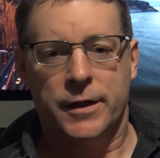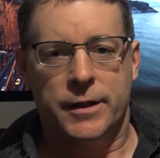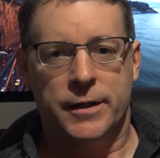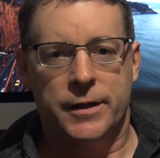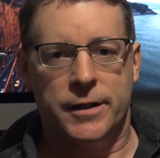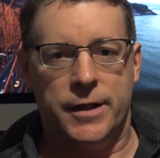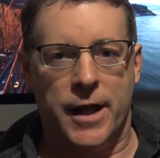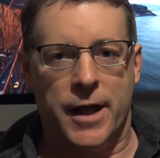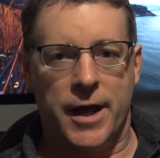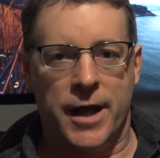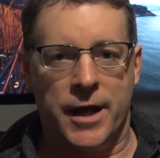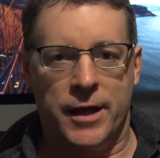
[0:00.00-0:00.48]

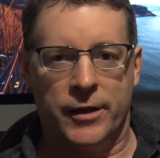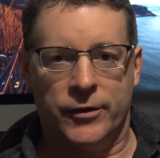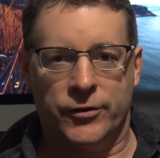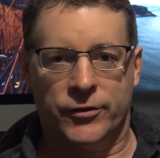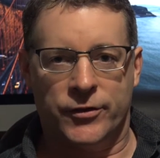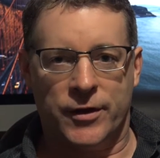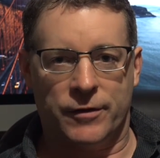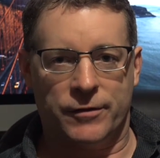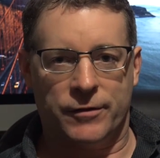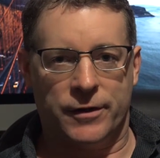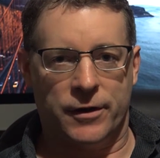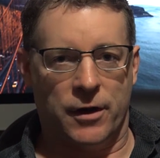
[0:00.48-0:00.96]
the
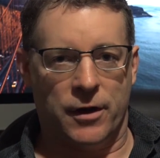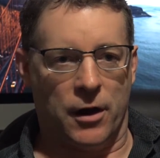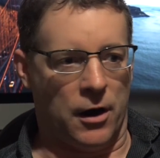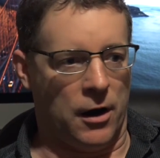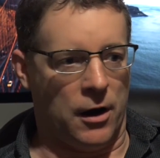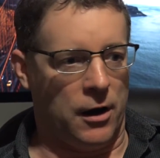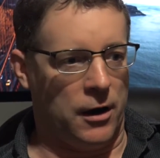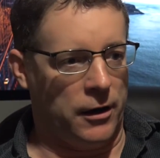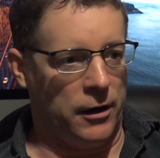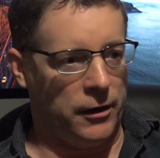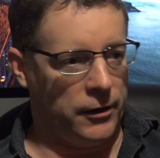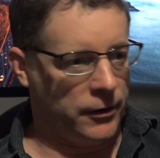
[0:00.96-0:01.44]

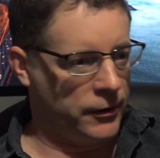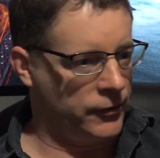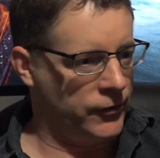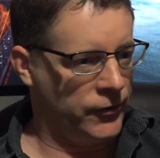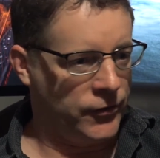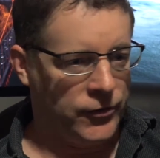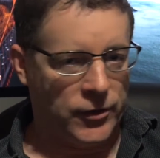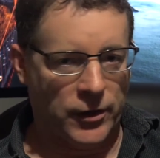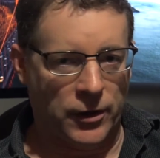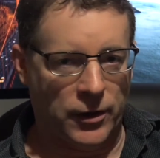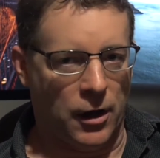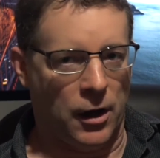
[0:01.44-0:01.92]

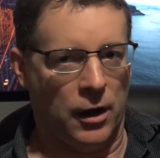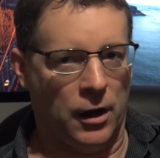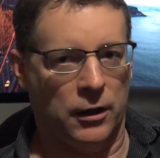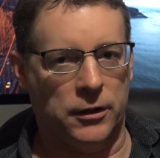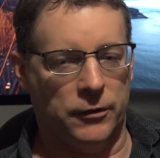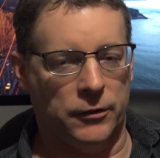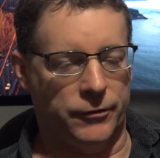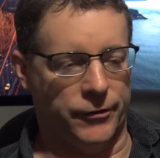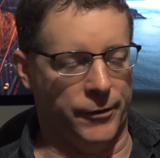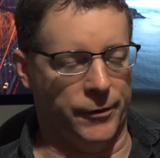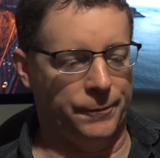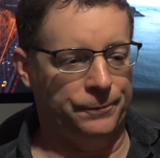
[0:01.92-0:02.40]
A7Rs, all
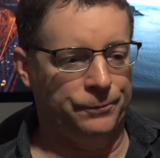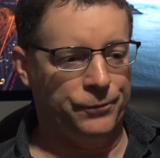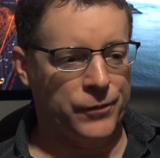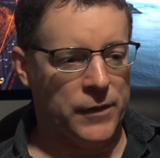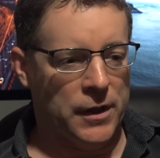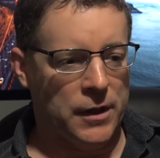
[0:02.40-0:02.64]
of them,